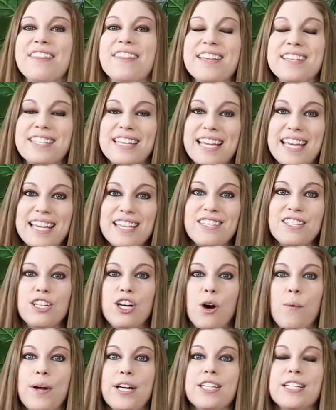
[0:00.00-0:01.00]
This is
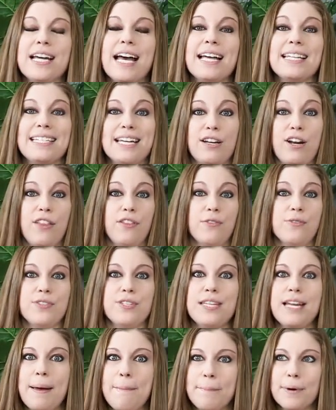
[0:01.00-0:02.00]
going to cut down on
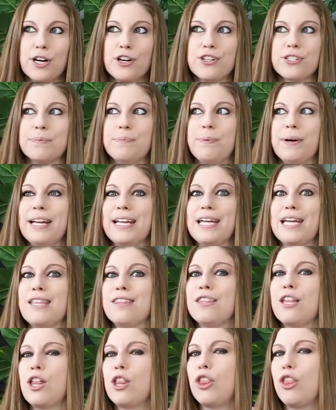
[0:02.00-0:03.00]
those numbers, but
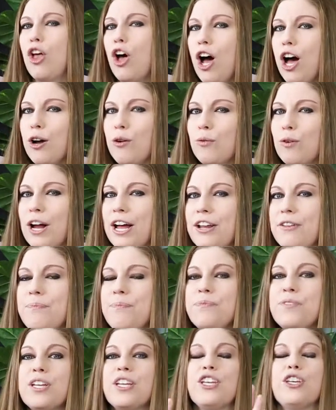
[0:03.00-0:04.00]
in the long run,
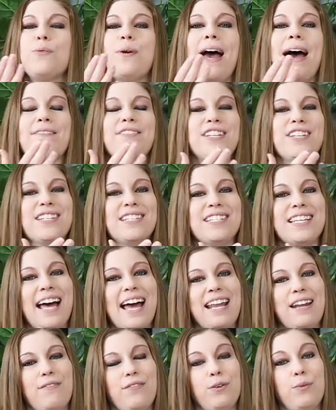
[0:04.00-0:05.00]
you have to
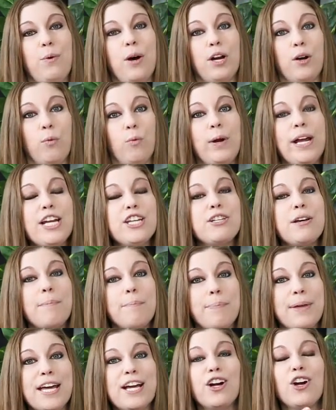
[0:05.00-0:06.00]
decide if you want to reach
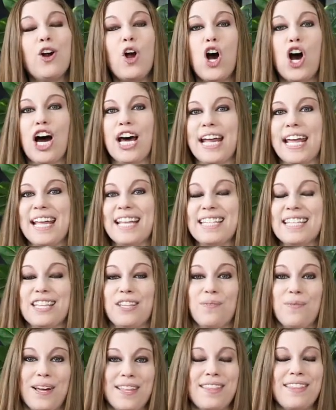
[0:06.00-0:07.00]
a bigger audience
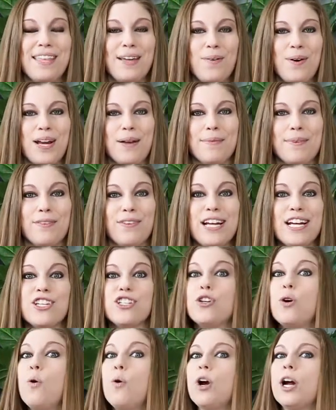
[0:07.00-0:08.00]
in the way that they want to be
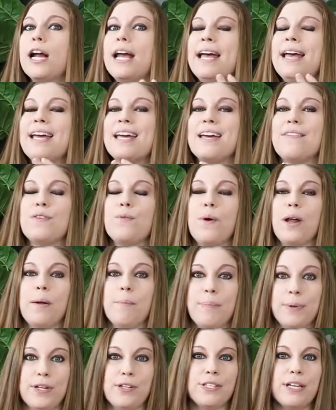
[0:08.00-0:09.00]
reached or if you
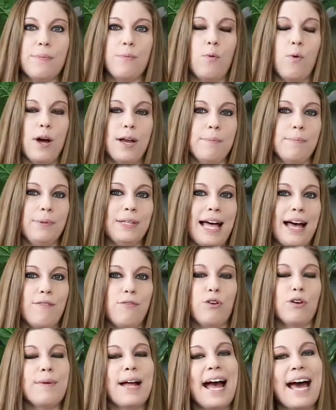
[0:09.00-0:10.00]
want to build up one
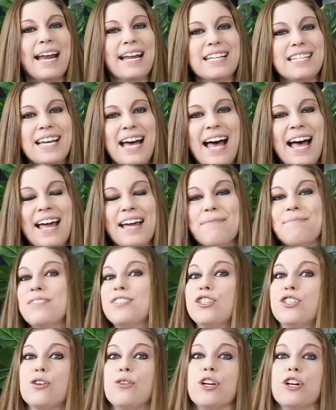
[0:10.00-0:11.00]
platform at a time.
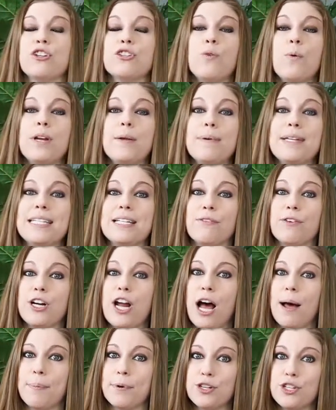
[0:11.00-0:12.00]
So there's going to be
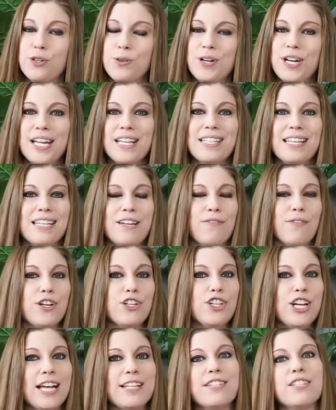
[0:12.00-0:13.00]
different opportunities and
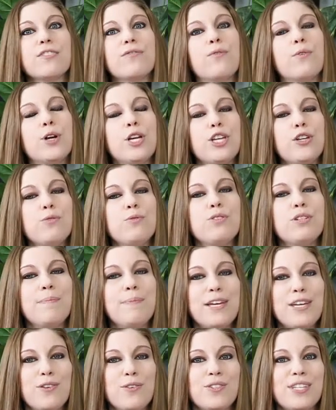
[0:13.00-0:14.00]
different chances for you
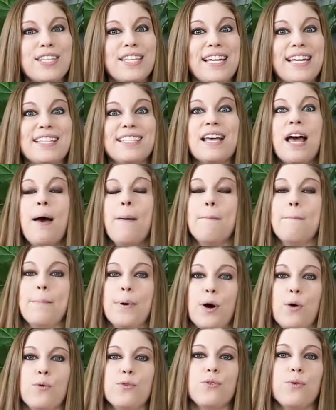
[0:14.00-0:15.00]
to be using these
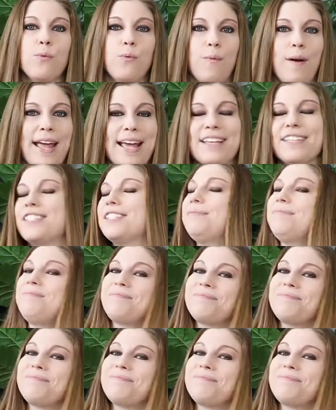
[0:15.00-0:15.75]
both ways.